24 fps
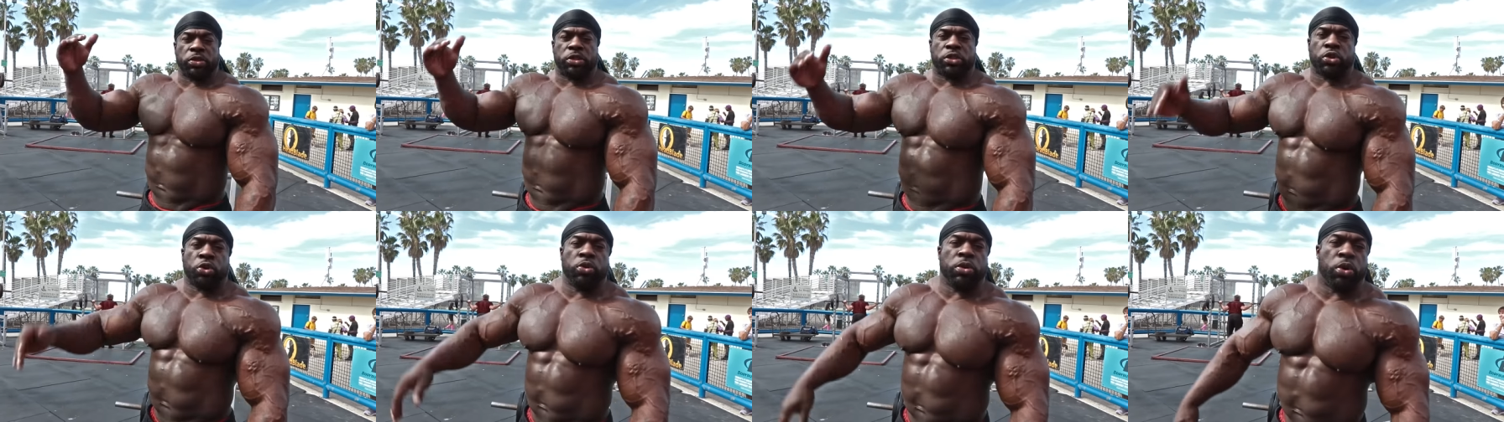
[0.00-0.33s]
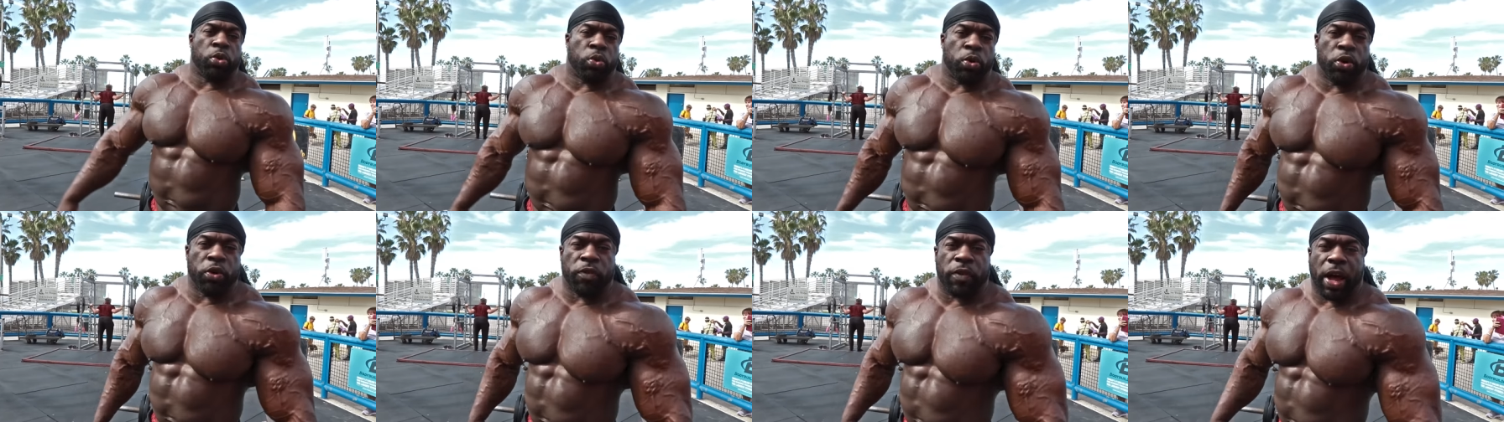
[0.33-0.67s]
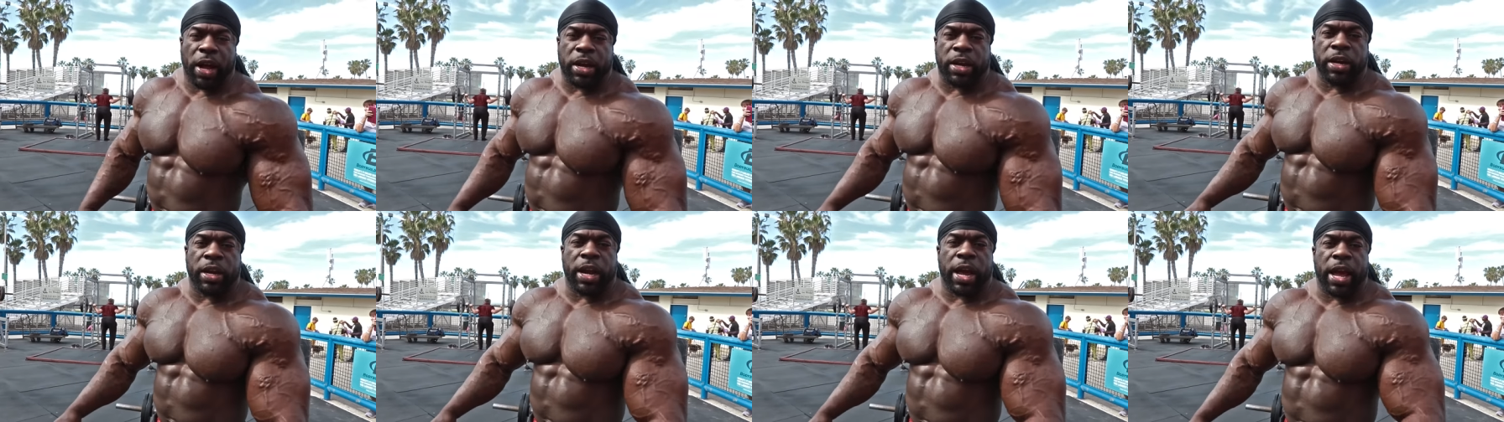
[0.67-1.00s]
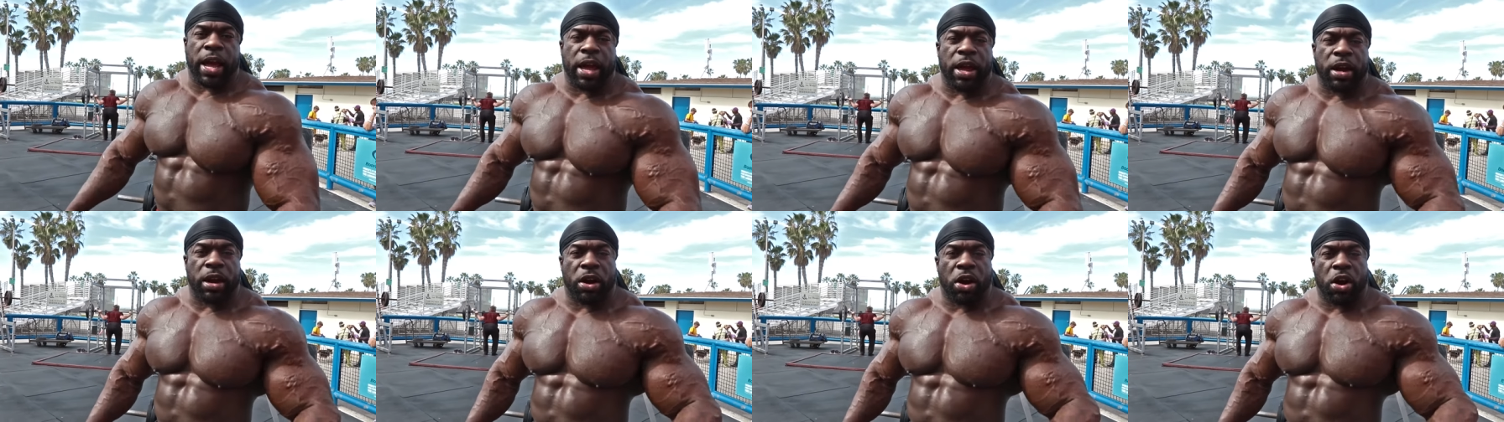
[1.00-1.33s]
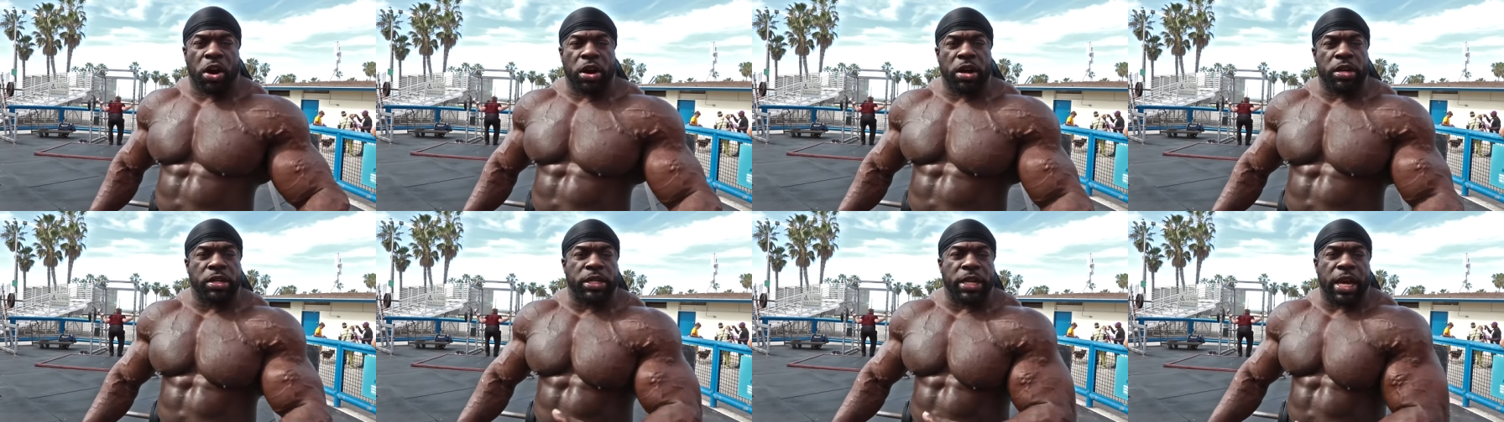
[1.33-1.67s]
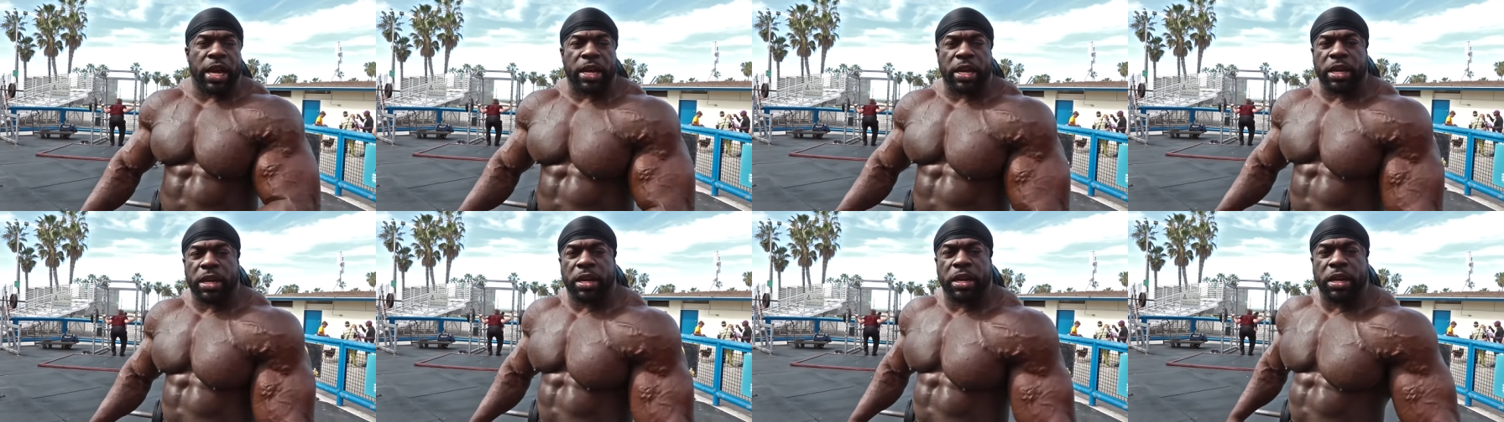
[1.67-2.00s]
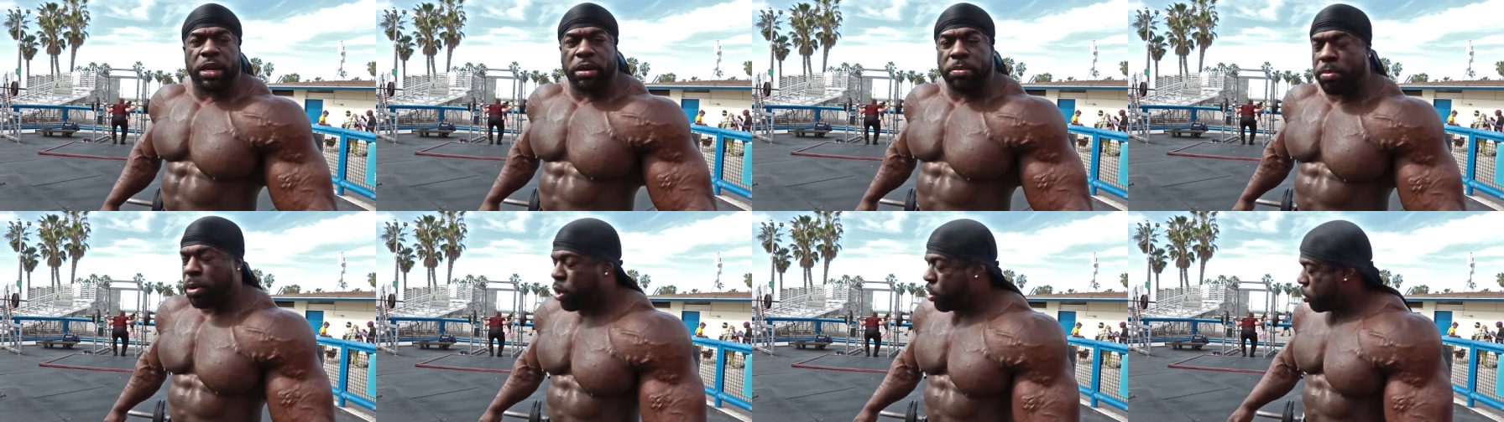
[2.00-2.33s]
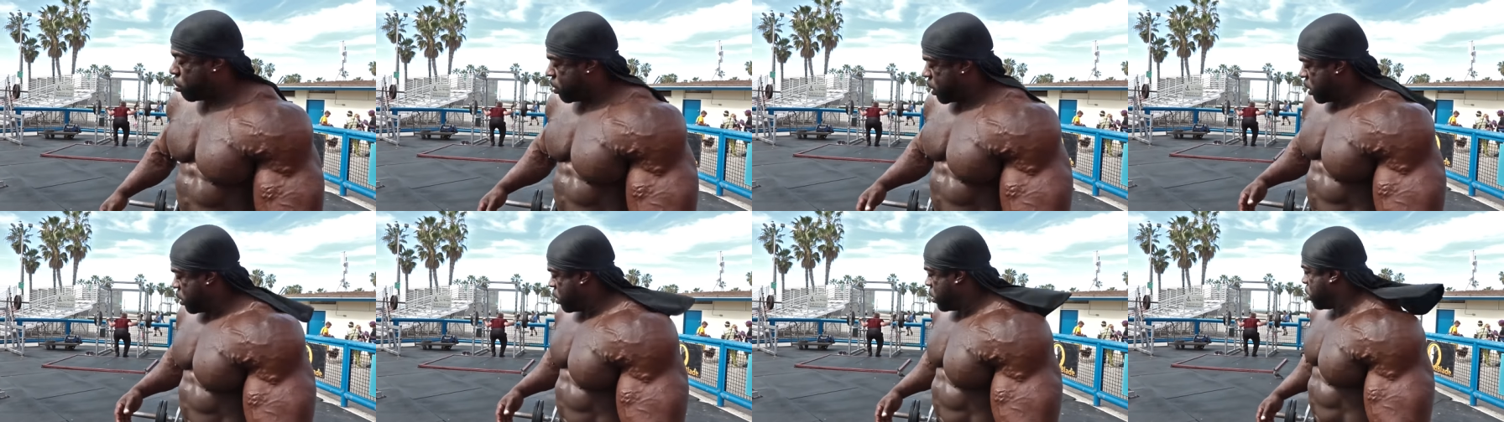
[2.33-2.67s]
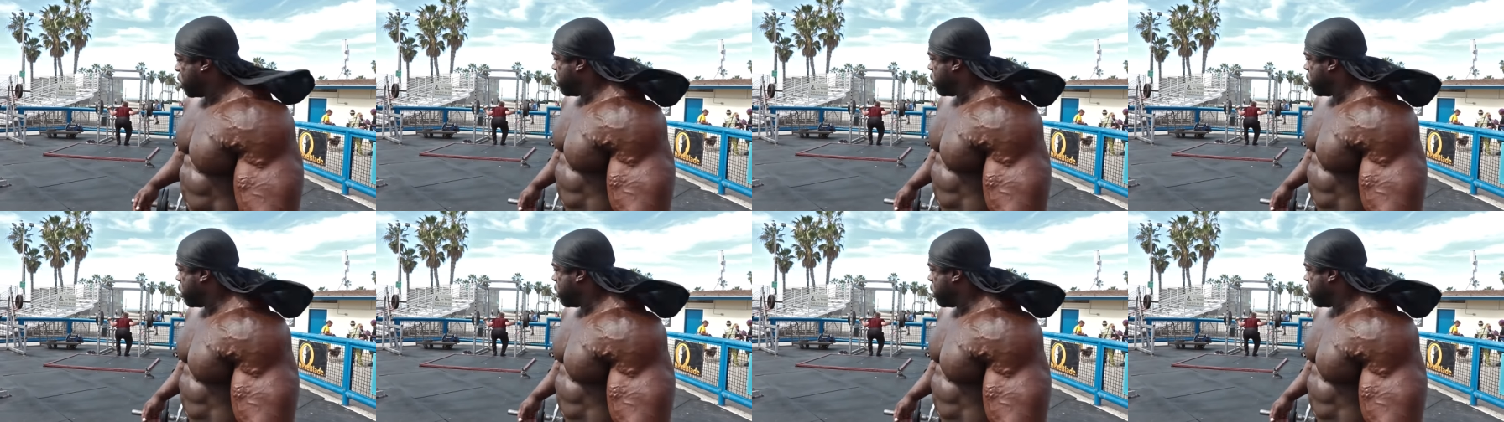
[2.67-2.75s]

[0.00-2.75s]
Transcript: was through the roof. I could have had a heart attack at any moment.